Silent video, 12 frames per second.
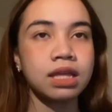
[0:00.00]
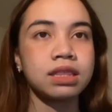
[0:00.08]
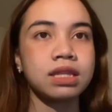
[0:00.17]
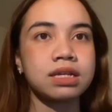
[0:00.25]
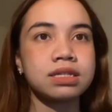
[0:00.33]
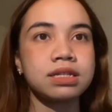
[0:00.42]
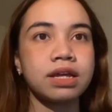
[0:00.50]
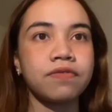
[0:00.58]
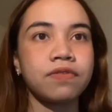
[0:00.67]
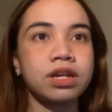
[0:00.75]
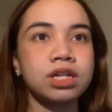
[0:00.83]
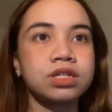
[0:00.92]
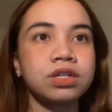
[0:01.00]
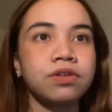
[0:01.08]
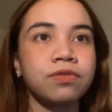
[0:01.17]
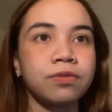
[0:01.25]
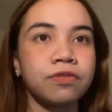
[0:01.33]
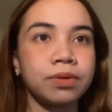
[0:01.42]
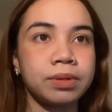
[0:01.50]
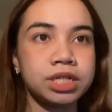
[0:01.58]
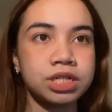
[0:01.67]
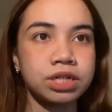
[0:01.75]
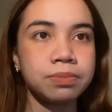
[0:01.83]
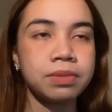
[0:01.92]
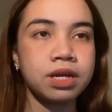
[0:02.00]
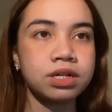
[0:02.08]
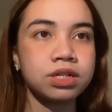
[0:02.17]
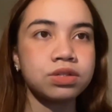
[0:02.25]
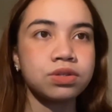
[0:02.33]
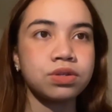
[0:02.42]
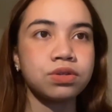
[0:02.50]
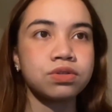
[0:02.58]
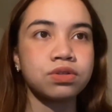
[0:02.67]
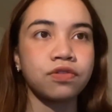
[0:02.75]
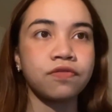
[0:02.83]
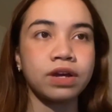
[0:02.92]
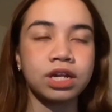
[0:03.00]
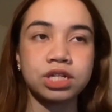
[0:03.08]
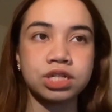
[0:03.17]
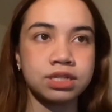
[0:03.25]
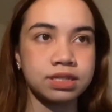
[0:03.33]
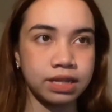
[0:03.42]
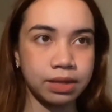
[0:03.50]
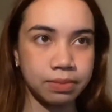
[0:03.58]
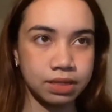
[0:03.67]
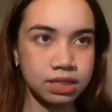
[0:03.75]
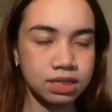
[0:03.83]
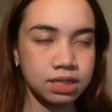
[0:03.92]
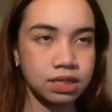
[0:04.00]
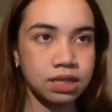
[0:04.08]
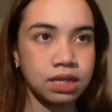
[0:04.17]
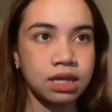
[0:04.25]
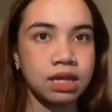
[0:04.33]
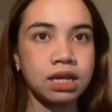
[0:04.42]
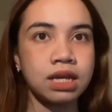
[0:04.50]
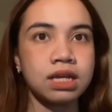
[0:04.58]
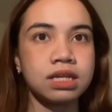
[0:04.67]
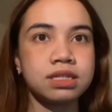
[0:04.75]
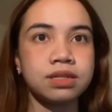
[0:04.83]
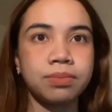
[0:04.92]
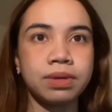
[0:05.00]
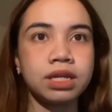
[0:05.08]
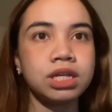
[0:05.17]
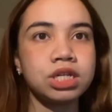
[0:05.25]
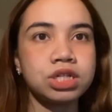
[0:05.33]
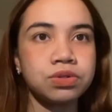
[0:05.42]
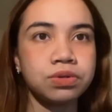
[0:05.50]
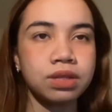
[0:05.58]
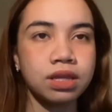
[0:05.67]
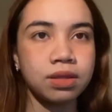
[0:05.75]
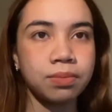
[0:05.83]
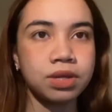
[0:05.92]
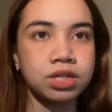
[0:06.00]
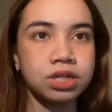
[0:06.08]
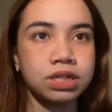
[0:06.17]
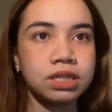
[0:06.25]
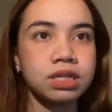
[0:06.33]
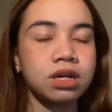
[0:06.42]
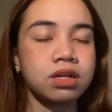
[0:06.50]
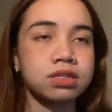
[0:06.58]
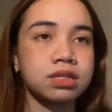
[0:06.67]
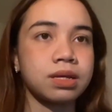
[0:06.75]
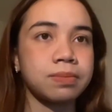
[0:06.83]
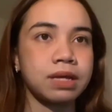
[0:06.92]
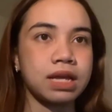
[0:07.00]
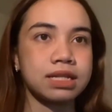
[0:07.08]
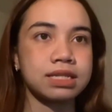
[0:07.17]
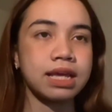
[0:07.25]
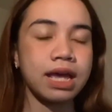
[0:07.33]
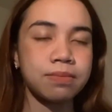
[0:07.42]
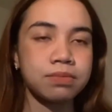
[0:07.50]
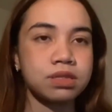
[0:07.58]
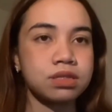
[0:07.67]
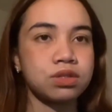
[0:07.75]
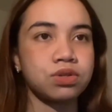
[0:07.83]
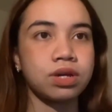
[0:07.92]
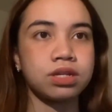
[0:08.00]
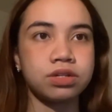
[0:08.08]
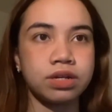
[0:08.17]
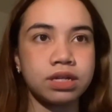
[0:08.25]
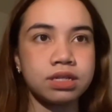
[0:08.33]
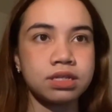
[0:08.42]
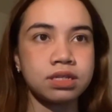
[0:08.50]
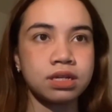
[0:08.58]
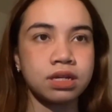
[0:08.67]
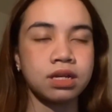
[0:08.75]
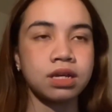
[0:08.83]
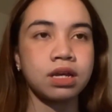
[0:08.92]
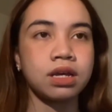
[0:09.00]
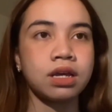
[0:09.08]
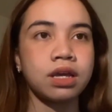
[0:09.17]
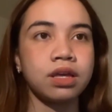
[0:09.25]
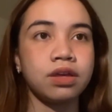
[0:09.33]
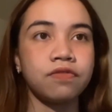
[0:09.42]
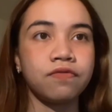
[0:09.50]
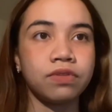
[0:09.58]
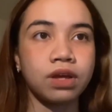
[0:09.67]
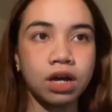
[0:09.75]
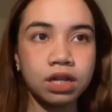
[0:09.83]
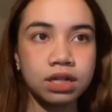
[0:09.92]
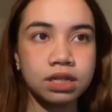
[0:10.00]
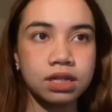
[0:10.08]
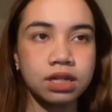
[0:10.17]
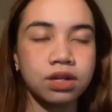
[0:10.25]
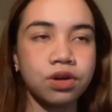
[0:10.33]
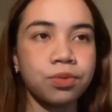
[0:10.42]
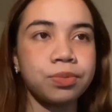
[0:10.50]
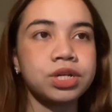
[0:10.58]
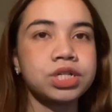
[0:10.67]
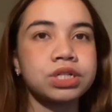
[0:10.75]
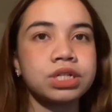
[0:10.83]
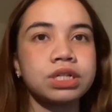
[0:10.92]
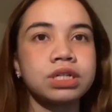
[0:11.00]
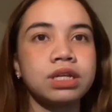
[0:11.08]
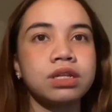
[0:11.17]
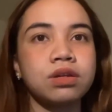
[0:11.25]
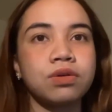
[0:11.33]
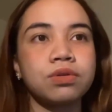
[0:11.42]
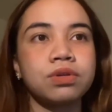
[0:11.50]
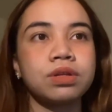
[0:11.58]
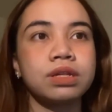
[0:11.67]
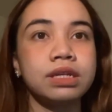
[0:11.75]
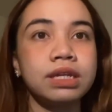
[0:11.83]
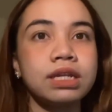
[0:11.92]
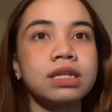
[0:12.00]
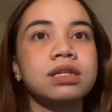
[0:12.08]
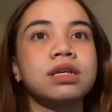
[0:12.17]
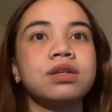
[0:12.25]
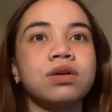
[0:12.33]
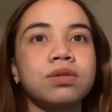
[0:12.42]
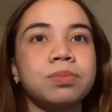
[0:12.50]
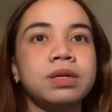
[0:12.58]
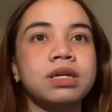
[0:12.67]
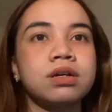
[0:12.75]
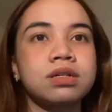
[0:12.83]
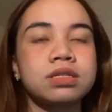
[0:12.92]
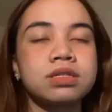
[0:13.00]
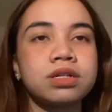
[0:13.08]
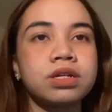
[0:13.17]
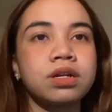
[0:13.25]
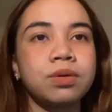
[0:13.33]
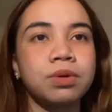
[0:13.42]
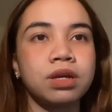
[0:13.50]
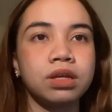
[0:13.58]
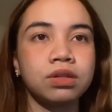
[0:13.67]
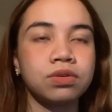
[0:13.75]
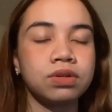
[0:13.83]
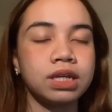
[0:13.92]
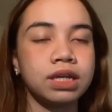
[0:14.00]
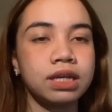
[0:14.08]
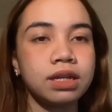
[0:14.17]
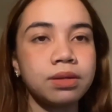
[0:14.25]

Does that financial information merit to use of financial statements? Is the main issue that the materiality concept attempts to address? If not, the corporation need not be concerned about including it